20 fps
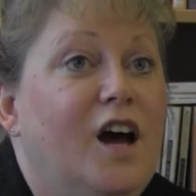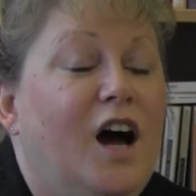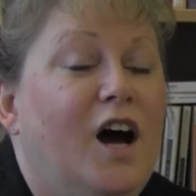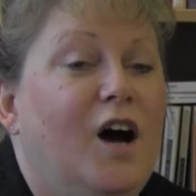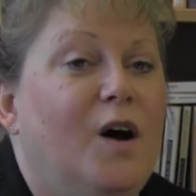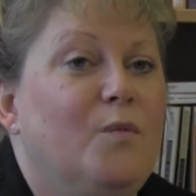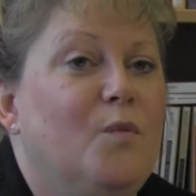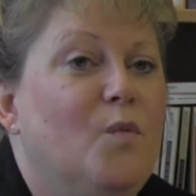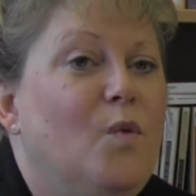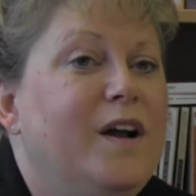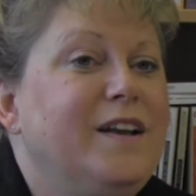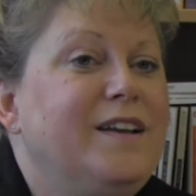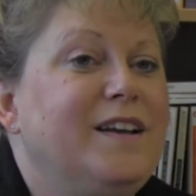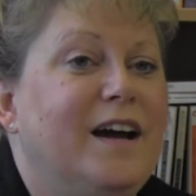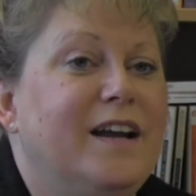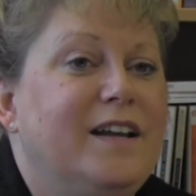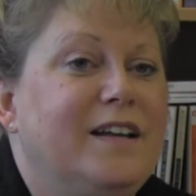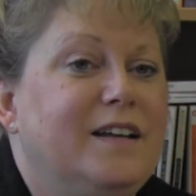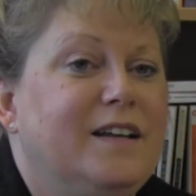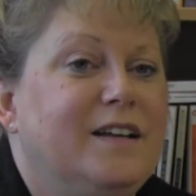One
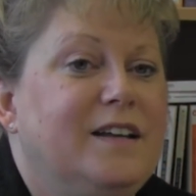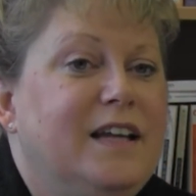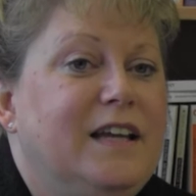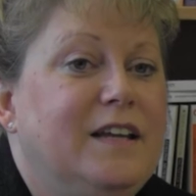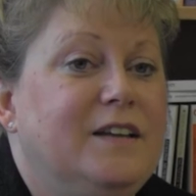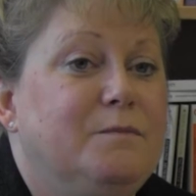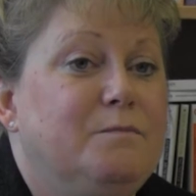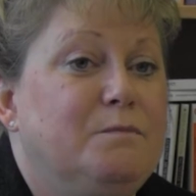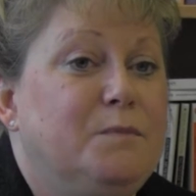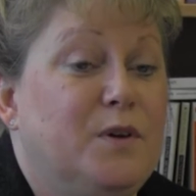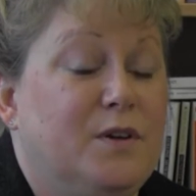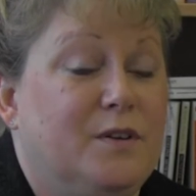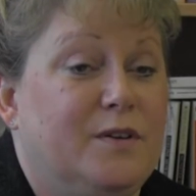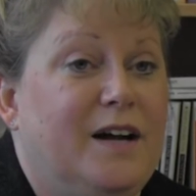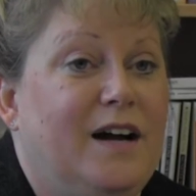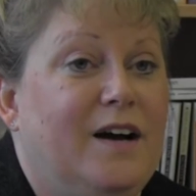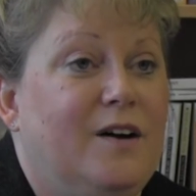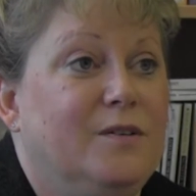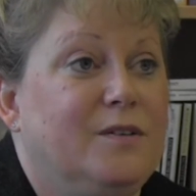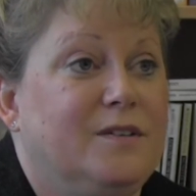night he put her
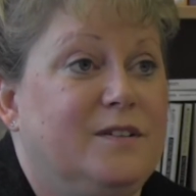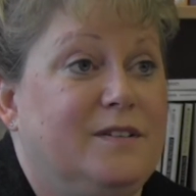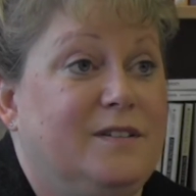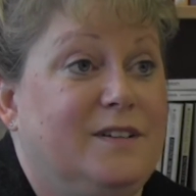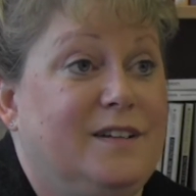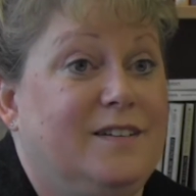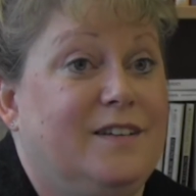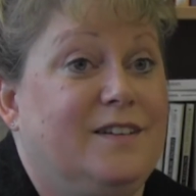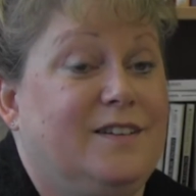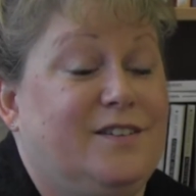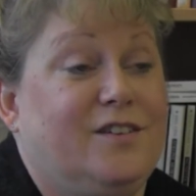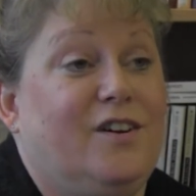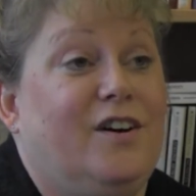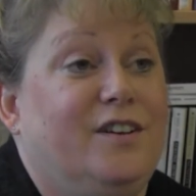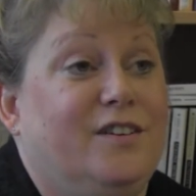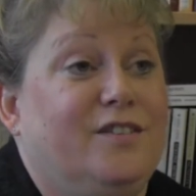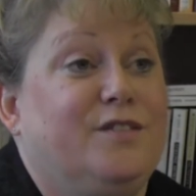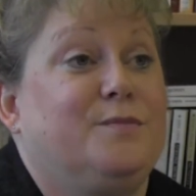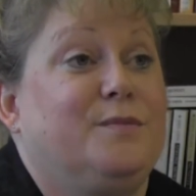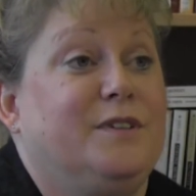out in a
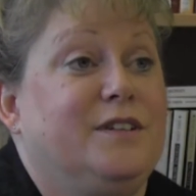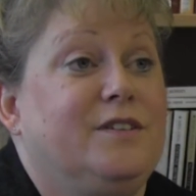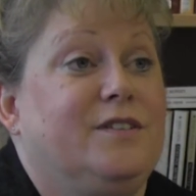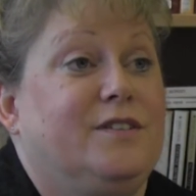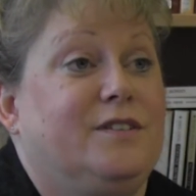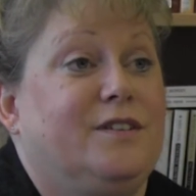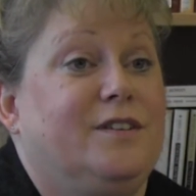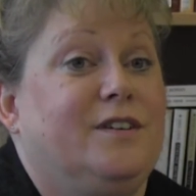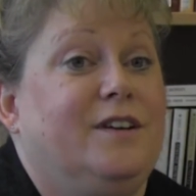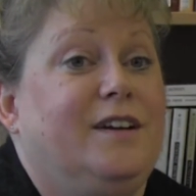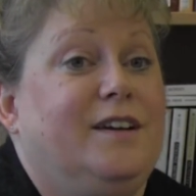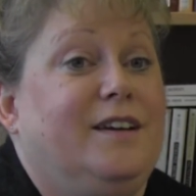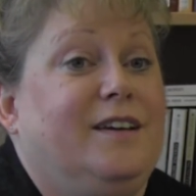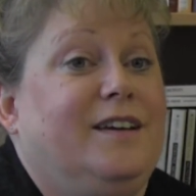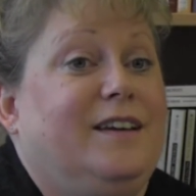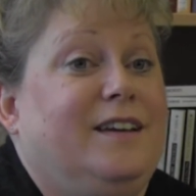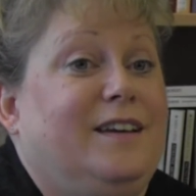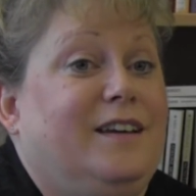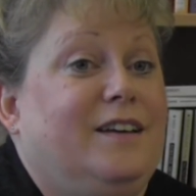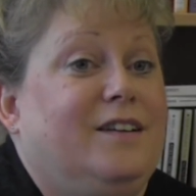Scottish winter
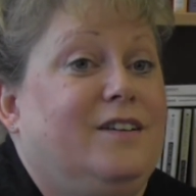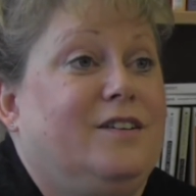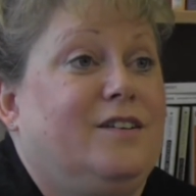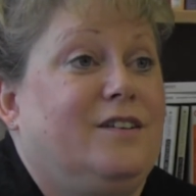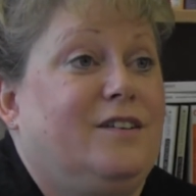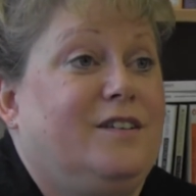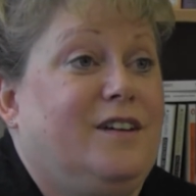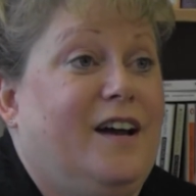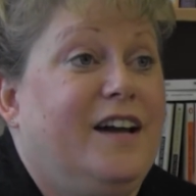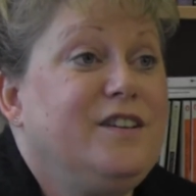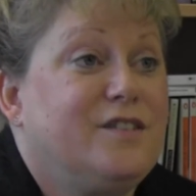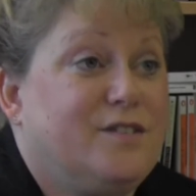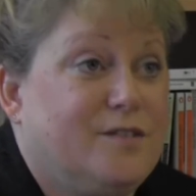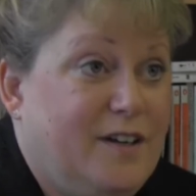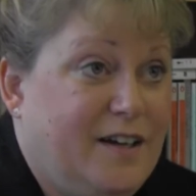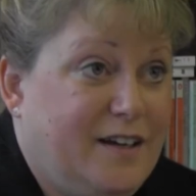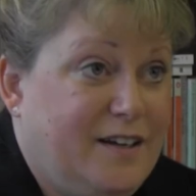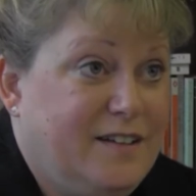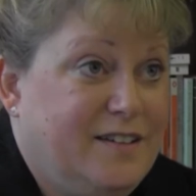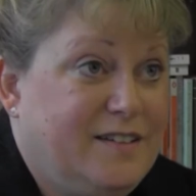in her
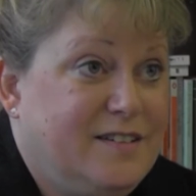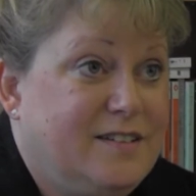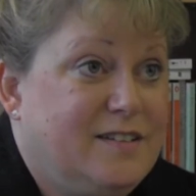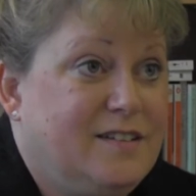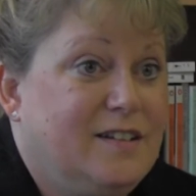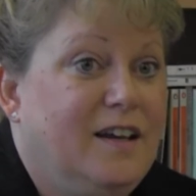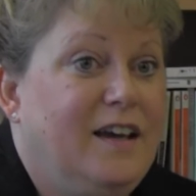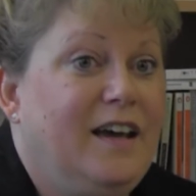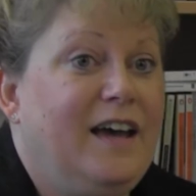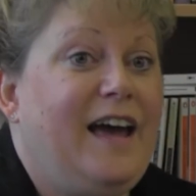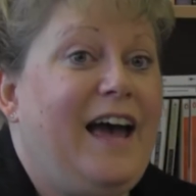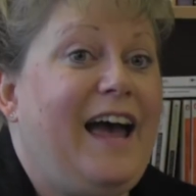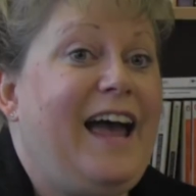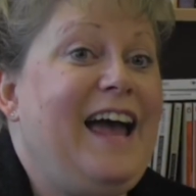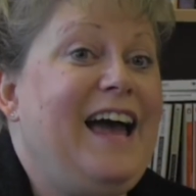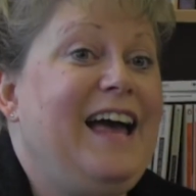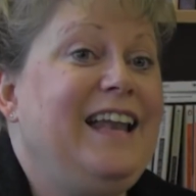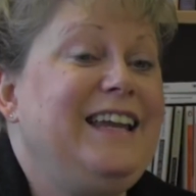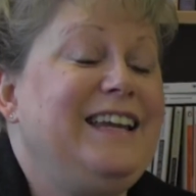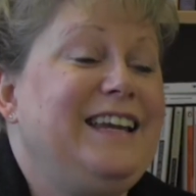nightdress,
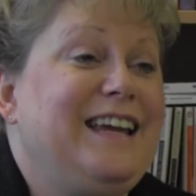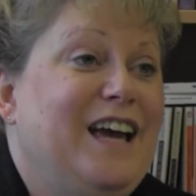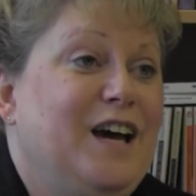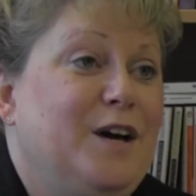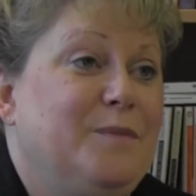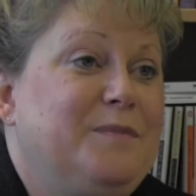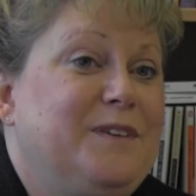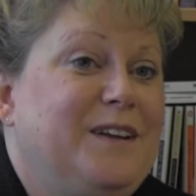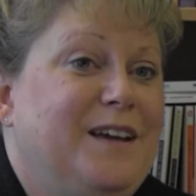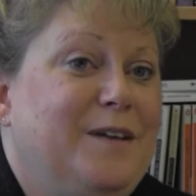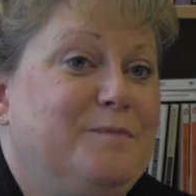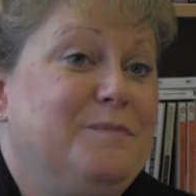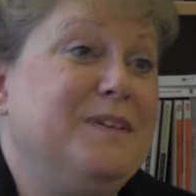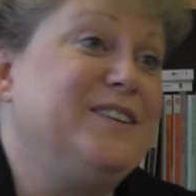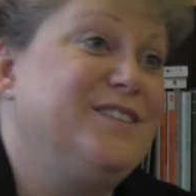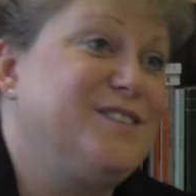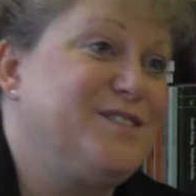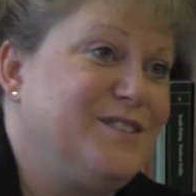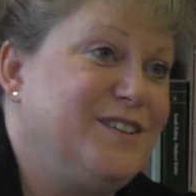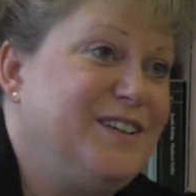and he kept a
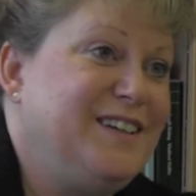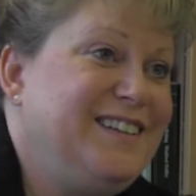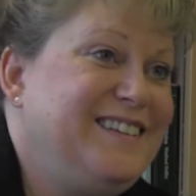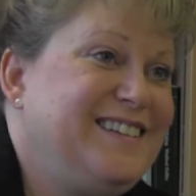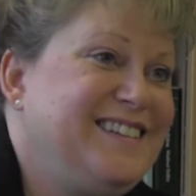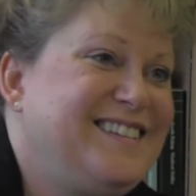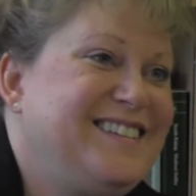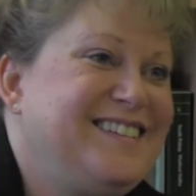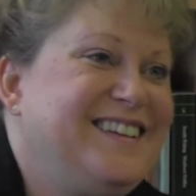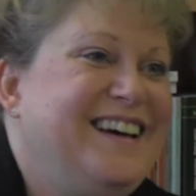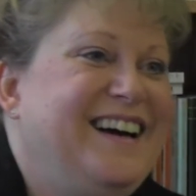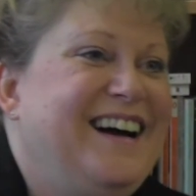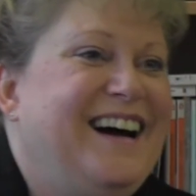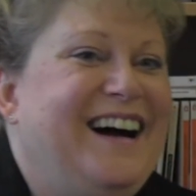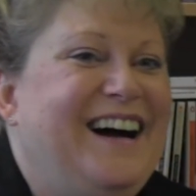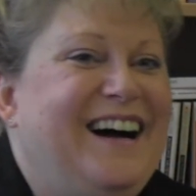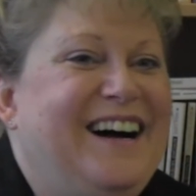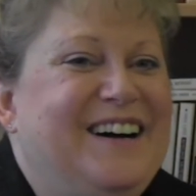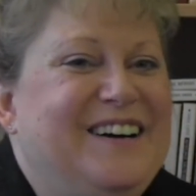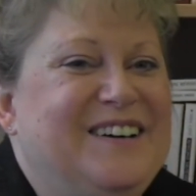mistress.
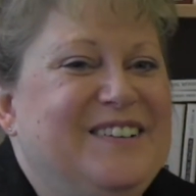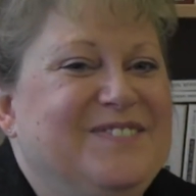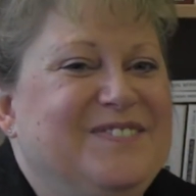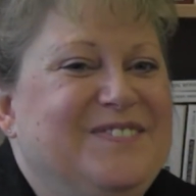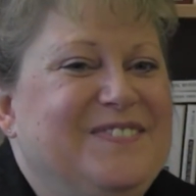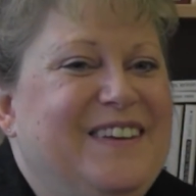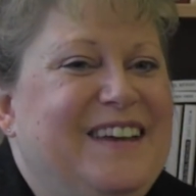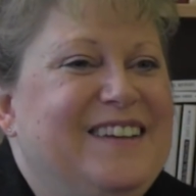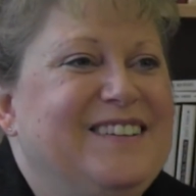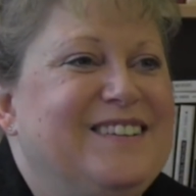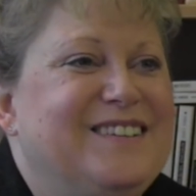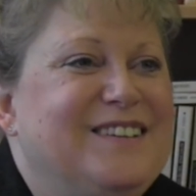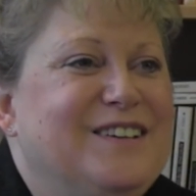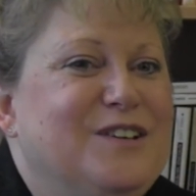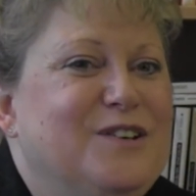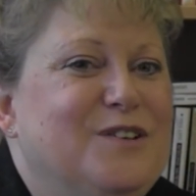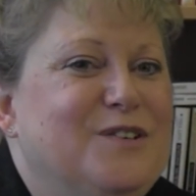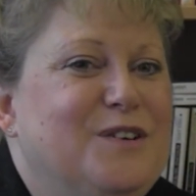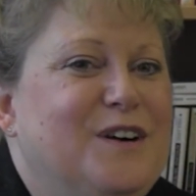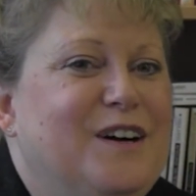And
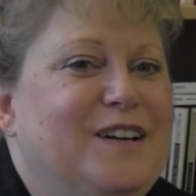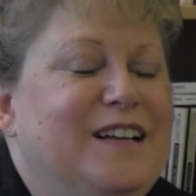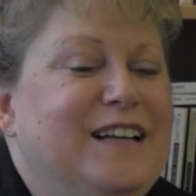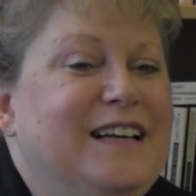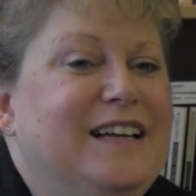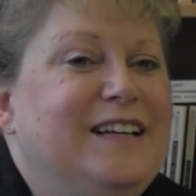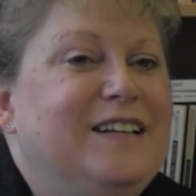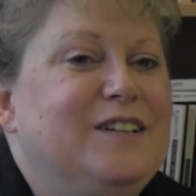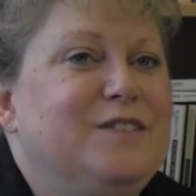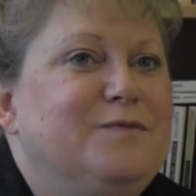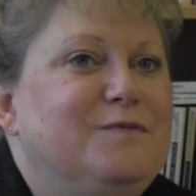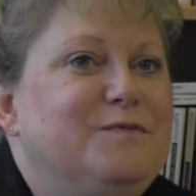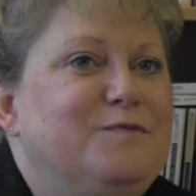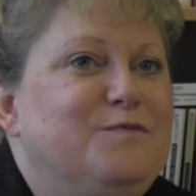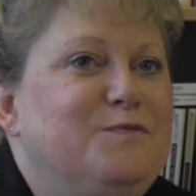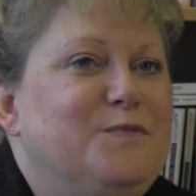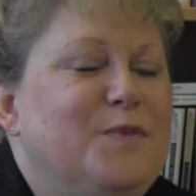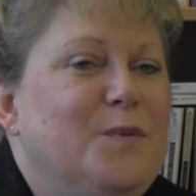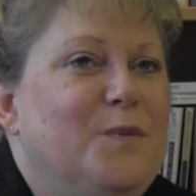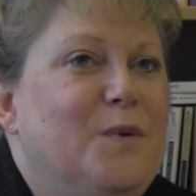so
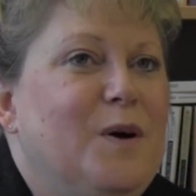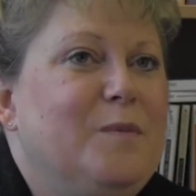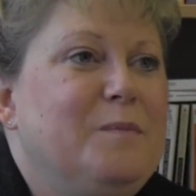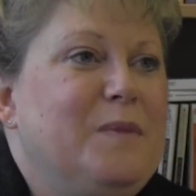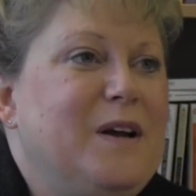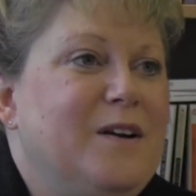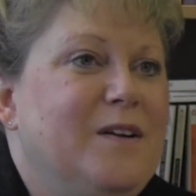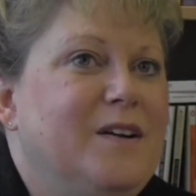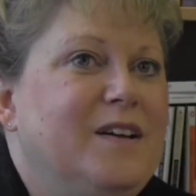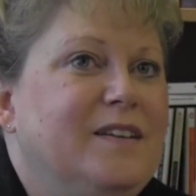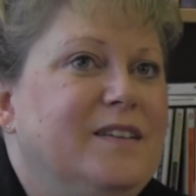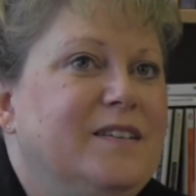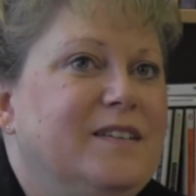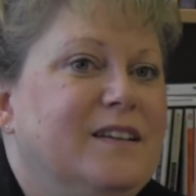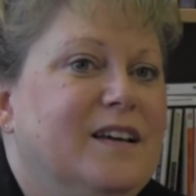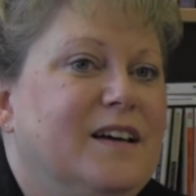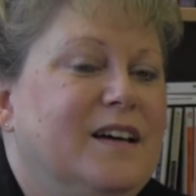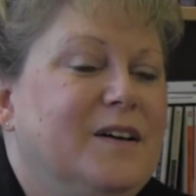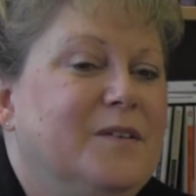while Mary's